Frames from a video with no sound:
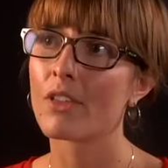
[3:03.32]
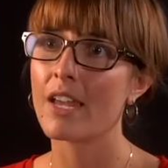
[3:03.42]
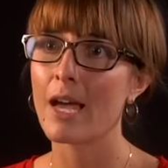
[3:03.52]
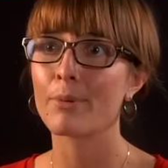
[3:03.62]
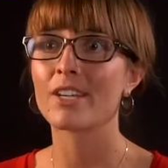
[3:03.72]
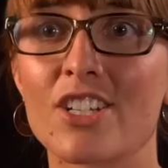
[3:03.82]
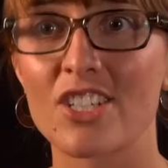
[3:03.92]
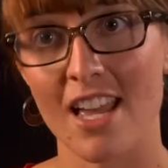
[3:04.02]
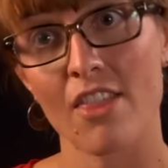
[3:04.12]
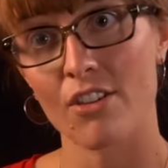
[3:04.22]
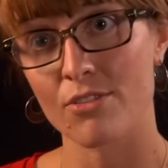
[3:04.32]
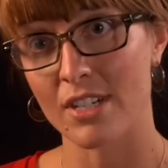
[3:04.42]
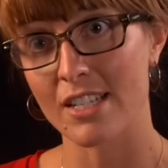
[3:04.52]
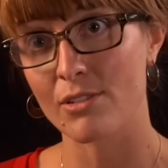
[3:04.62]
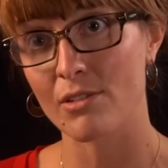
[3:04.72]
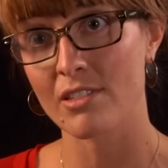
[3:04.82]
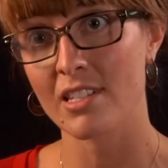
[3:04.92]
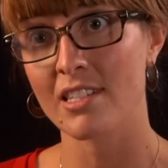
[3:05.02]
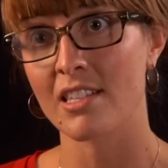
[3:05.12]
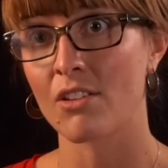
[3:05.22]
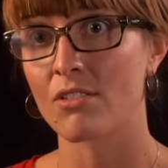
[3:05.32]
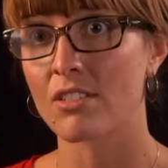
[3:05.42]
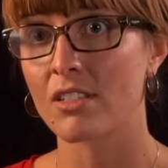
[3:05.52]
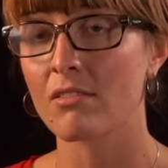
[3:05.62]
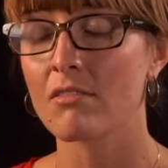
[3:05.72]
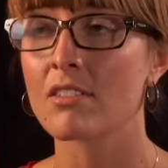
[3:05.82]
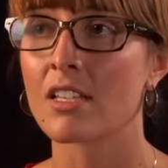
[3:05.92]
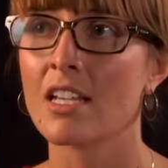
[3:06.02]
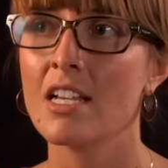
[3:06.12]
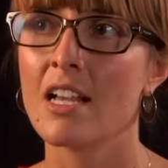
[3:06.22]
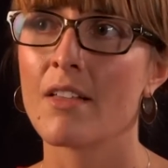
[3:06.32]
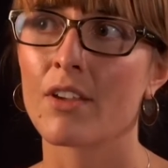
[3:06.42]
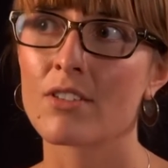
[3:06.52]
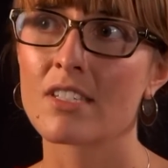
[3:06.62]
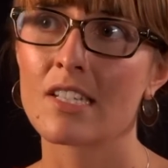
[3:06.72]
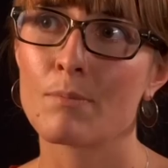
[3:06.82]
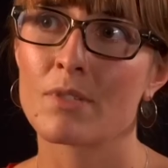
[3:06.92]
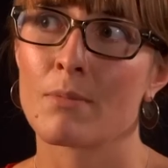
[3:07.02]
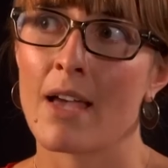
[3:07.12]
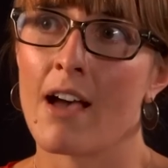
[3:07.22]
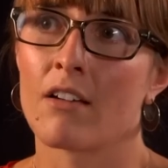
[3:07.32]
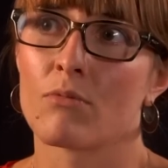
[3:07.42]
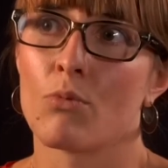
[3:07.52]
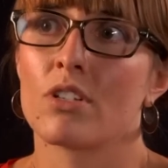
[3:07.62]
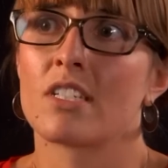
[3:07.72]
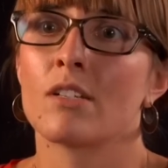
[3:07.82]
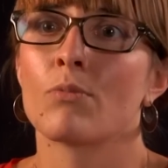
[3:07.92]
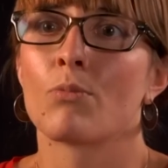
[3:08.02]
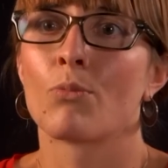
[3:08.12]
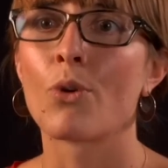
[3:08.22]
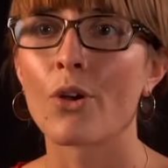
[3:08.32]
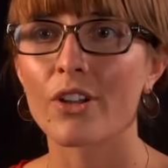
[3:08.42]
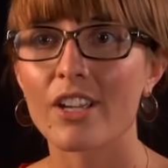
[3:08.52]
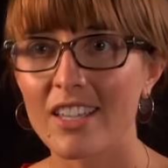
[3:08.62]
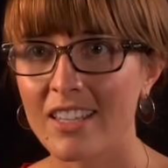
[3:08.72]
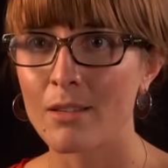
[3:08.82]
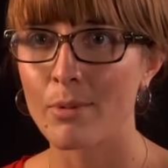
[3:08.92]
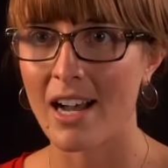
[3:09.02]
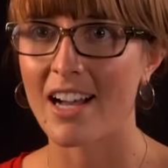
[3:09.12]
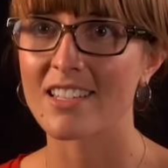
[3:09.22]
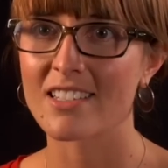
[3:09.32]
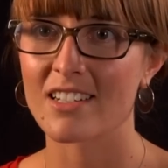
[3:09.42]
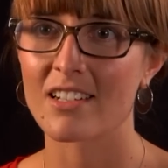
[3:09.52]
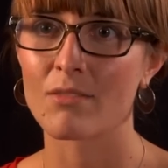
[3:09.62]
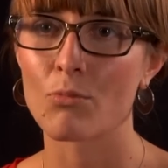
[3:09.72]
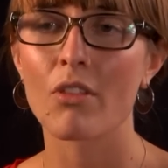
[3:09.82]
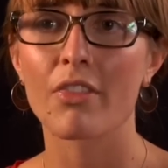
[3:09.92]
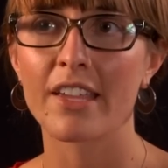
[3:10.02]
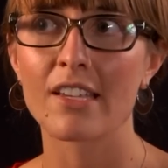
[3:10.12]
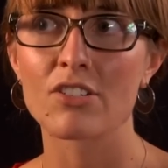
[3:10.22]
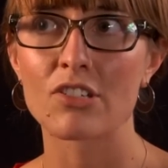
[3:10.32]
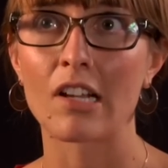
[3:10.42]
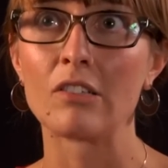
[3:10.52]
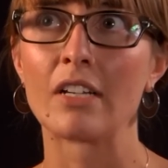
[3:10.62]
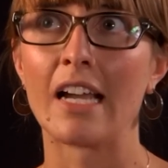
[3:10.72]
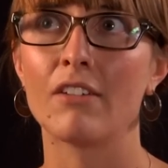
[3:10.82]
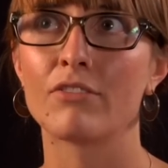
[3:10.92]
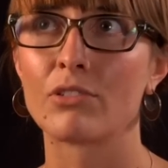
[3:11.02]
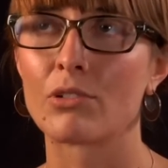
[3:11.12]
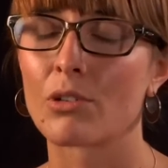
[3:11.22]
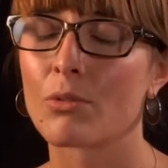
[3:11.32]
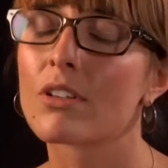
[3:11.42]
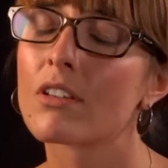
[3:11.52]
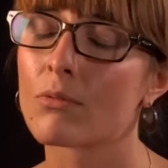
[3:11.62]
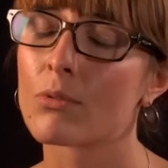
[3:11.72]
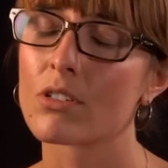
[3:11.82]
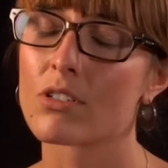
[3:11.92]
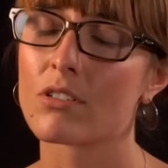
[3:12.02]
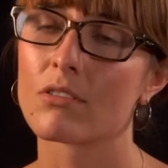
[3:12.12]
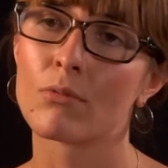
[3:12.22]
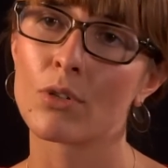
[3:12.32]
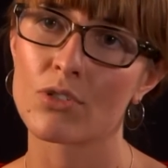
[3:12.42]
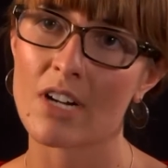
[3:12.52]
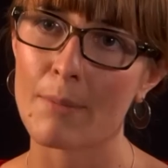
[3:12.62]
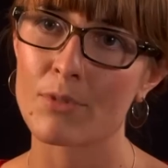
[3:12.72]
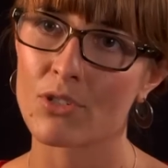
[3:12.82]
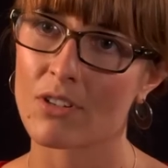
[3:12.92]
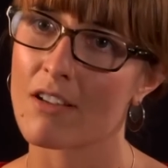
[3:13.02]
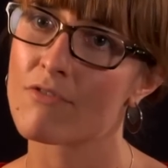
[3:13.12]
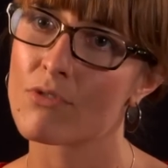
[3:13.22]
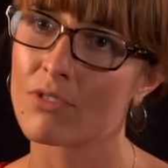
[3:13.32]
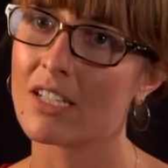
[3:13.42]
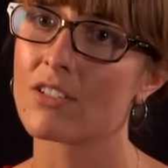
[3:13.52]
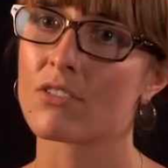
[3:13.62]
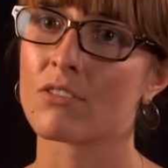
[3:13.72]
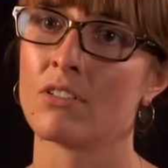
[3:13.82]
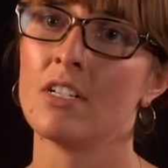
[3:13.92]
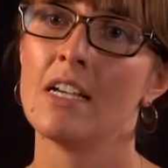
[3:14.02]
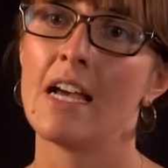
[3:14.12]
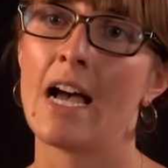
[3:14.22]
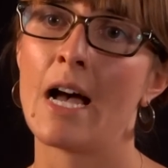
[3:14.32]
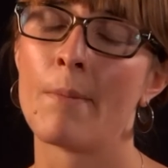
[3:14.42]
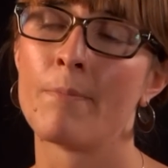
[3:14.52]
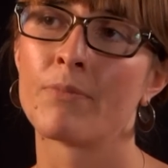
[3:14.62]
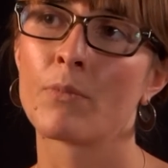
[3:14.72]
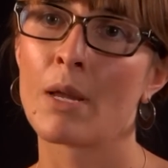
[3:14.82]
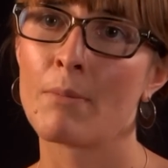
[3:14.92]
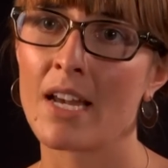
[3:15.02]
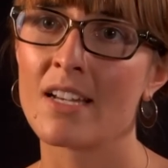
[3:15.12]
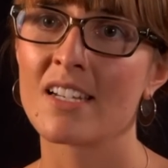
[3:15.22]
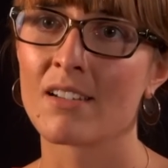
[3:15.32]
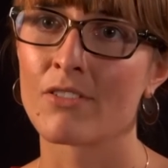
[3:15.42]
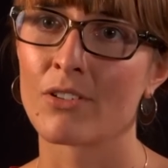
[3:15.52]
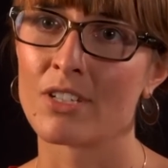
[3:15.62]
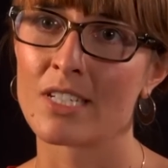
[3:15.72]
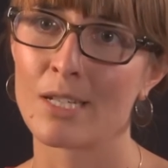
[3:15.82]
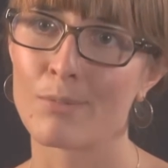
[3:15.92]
than happy to share those resources and those skills and those tips about what didn't work in the past and what things should I look out for, or what traps shouldn't I fall into when managing a volunteer